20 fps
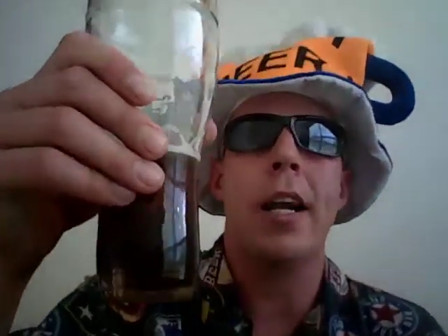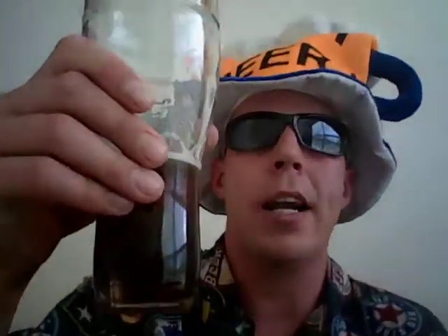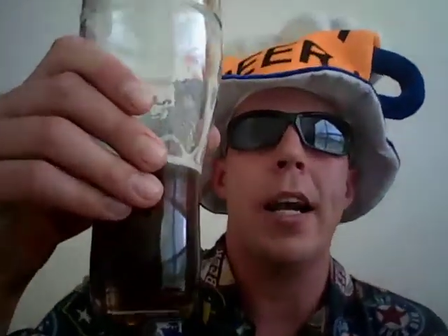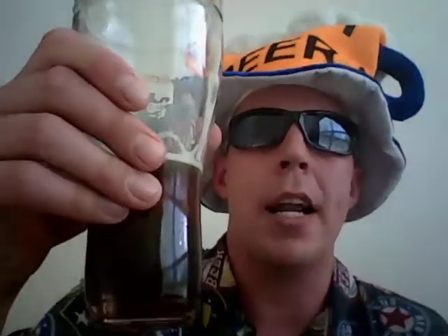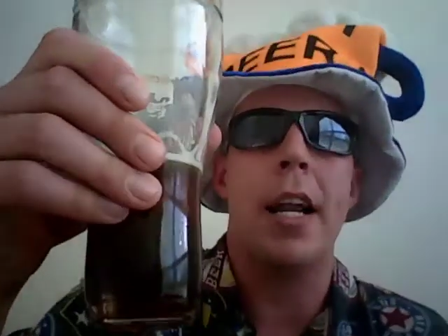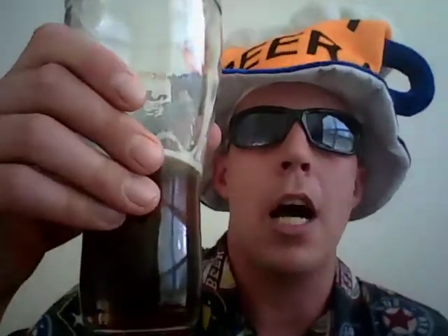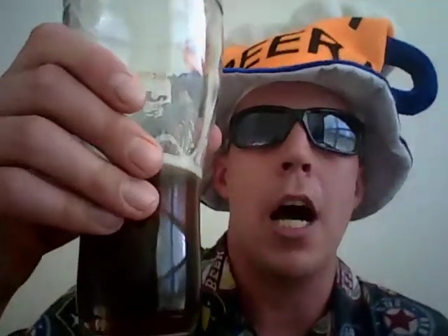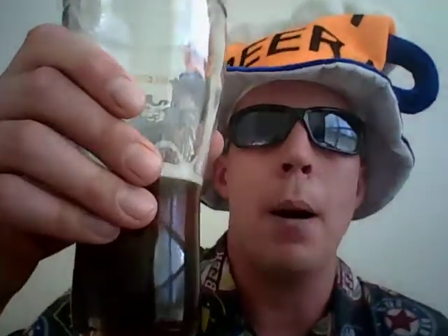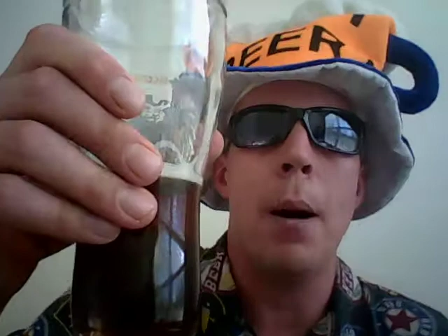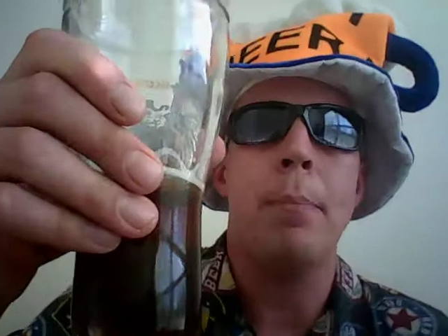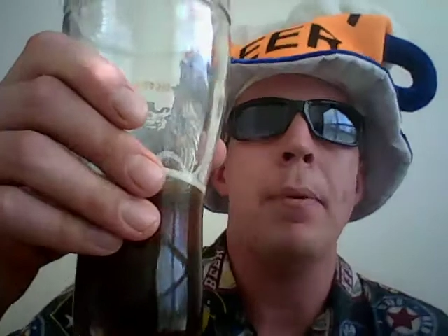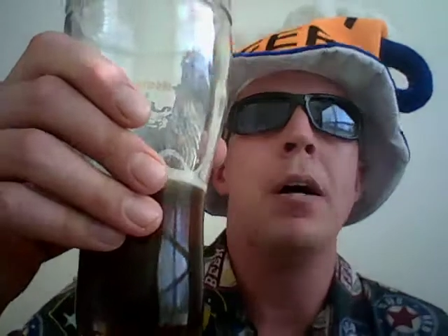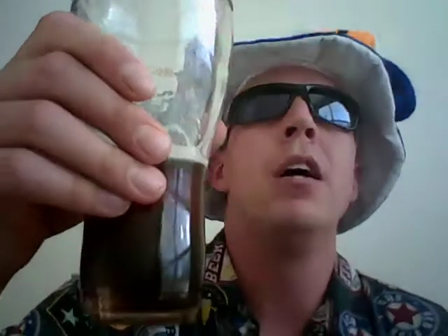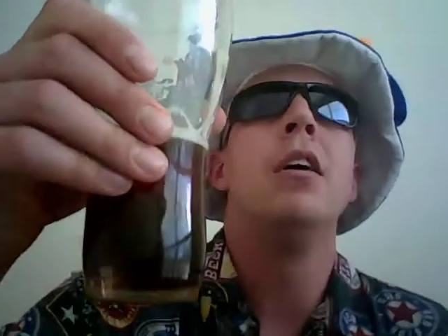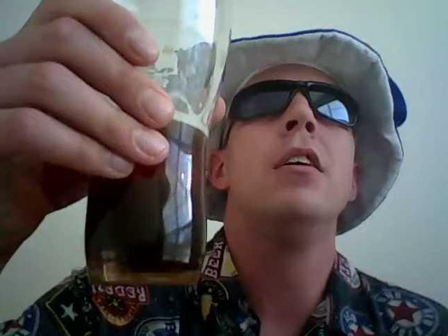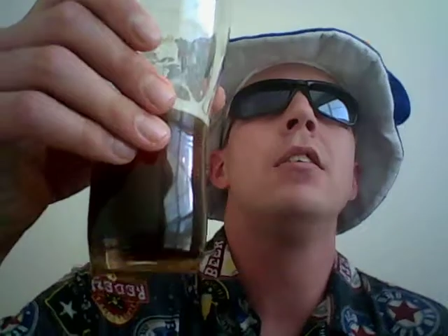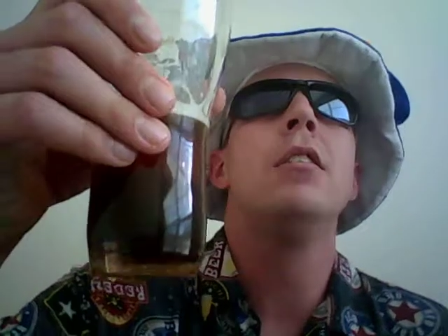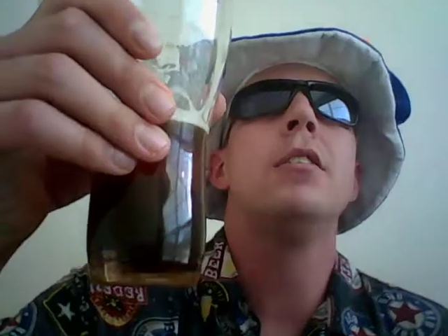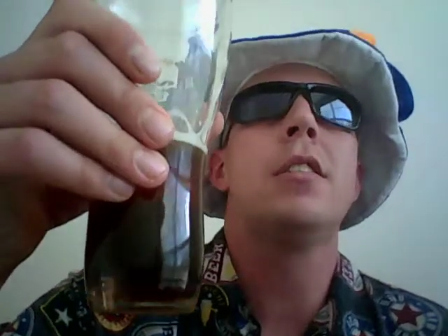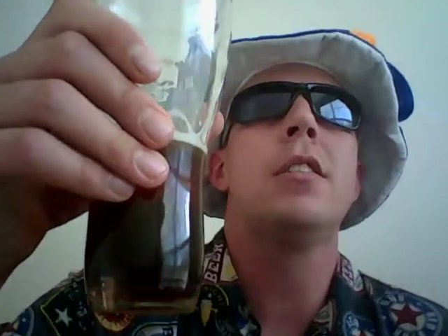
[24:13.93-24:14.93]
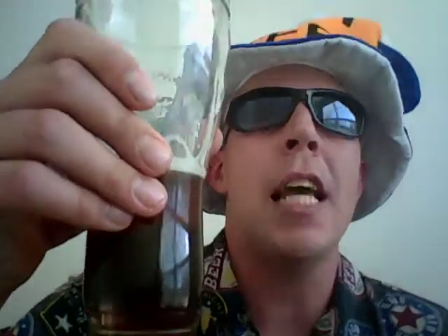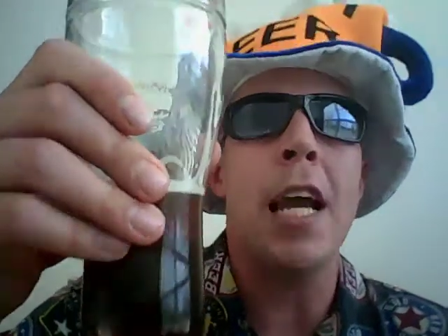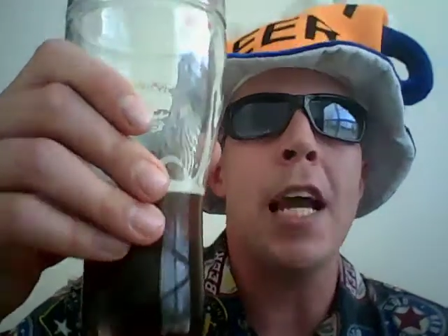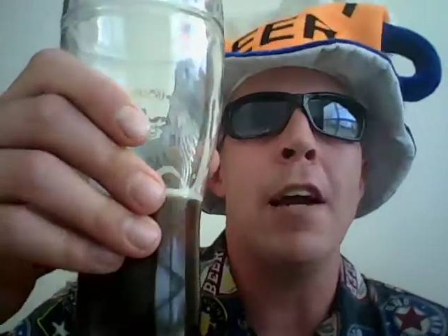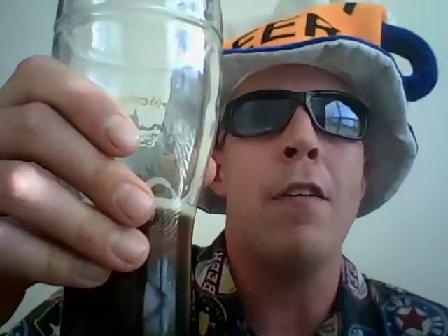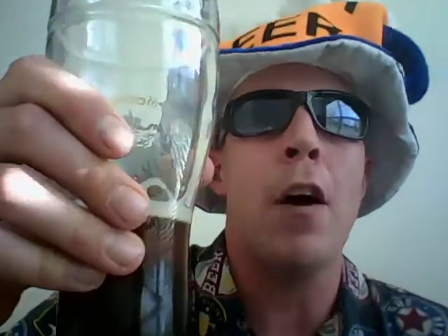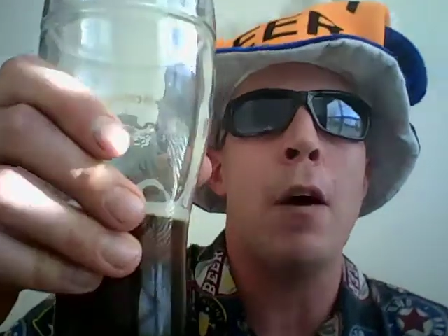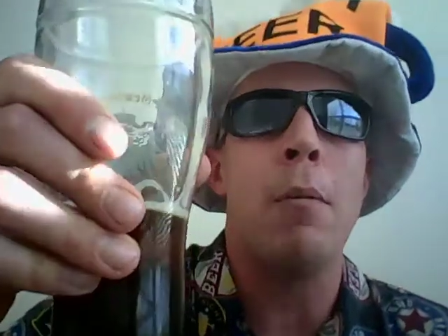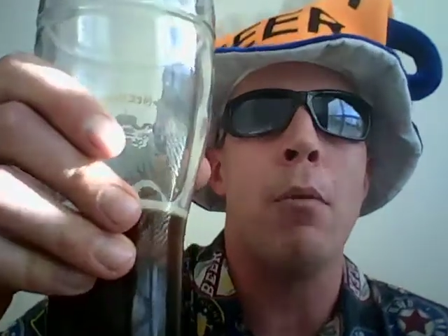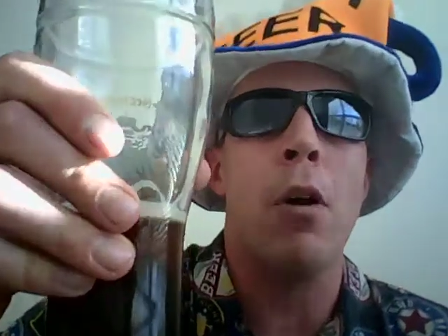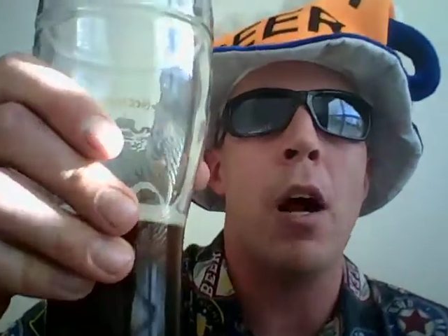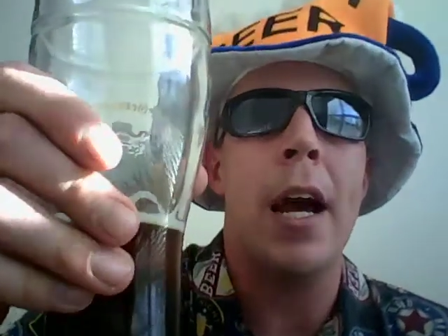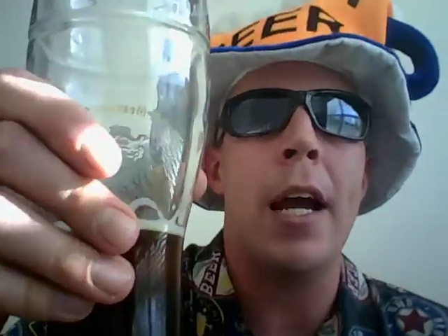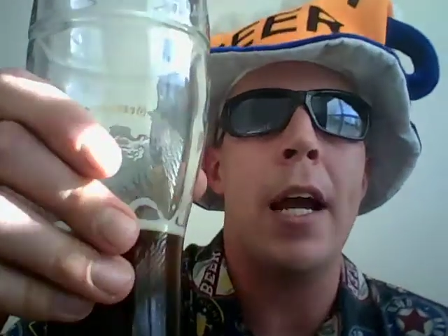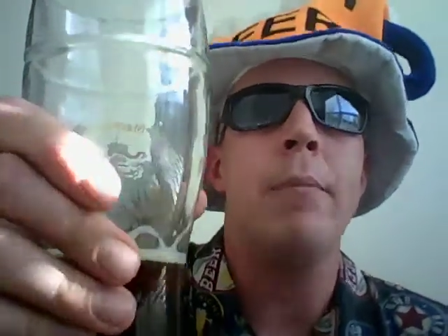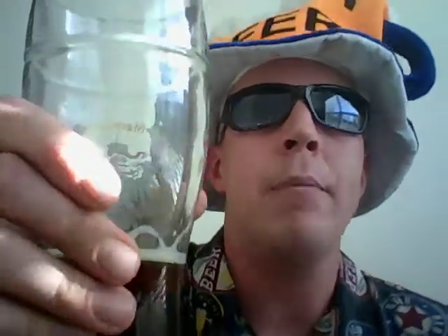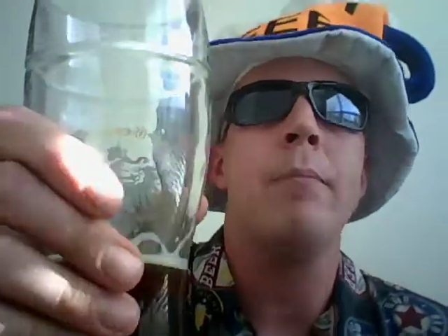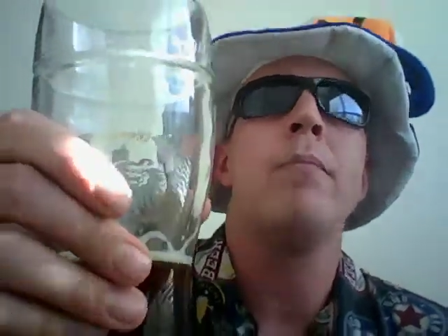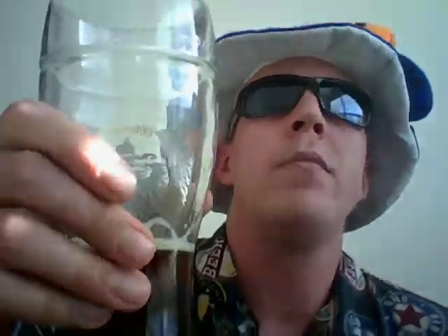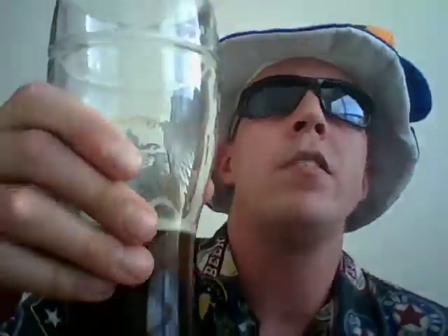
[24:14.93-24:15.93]
Look it up. See if
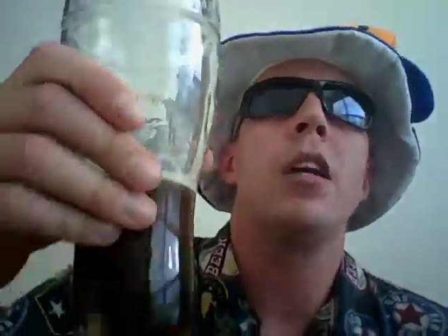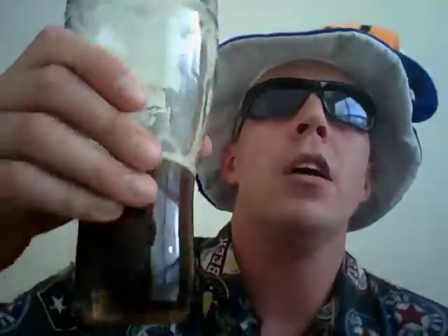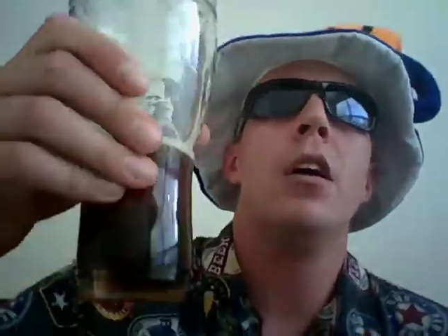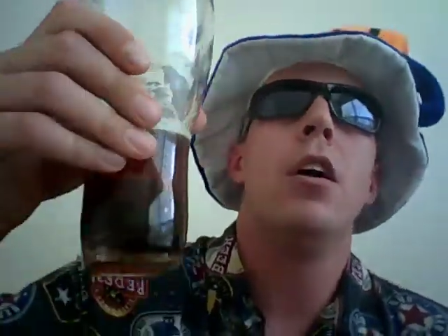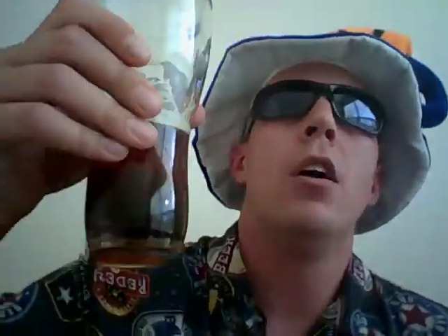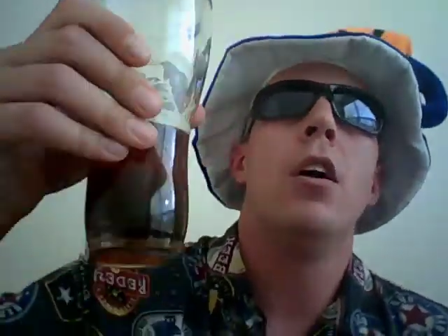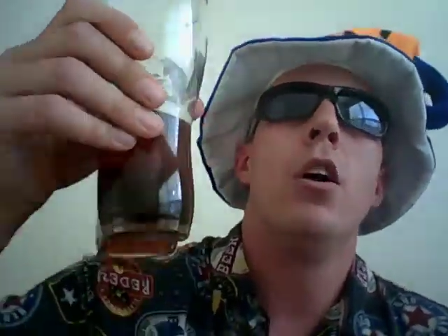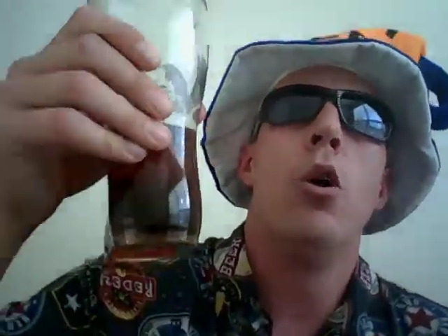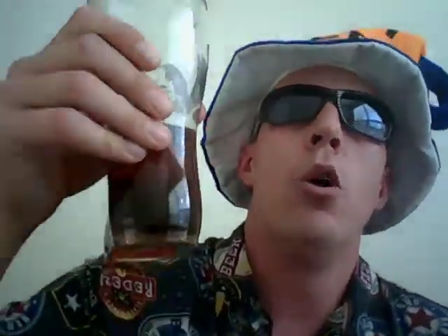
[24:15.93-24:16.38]
I'm right.